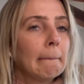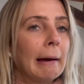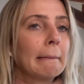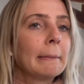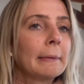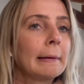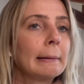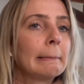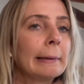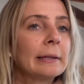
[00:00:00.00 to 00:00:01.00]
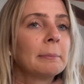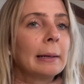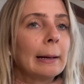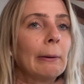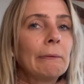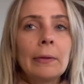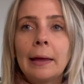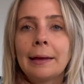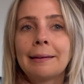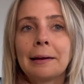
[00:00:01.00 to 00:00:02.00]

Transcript: I don't think they can arrest me now for that.